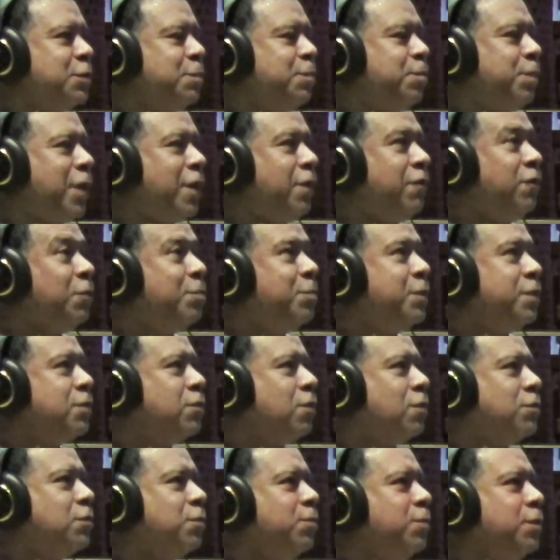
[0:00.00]
painful, but it's
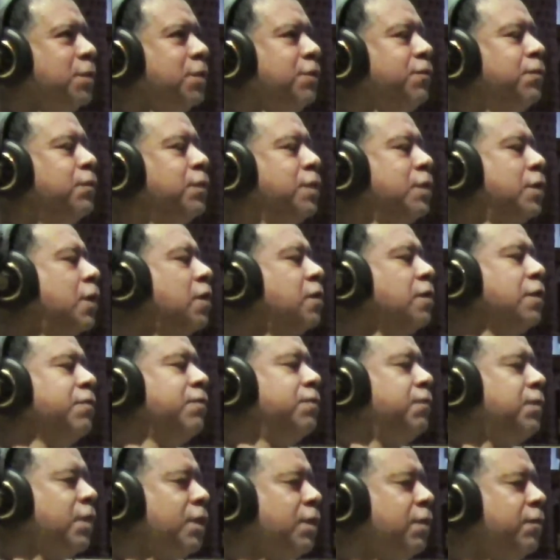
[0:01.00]
also really funny. I love
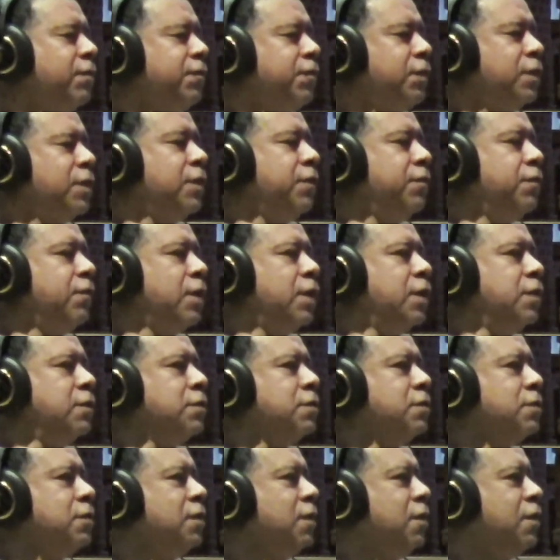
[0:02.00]
funny
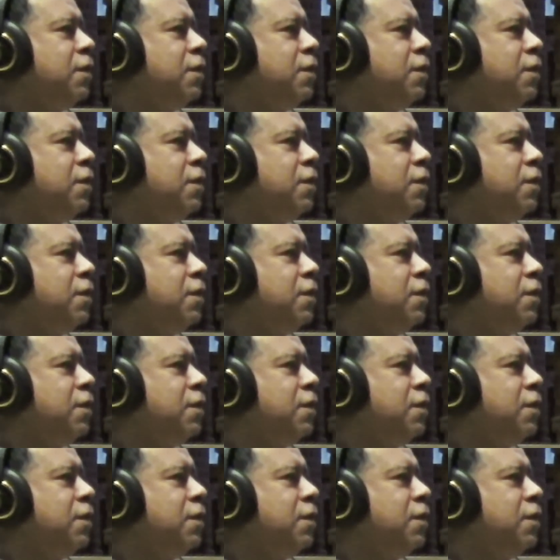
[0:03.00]
fights.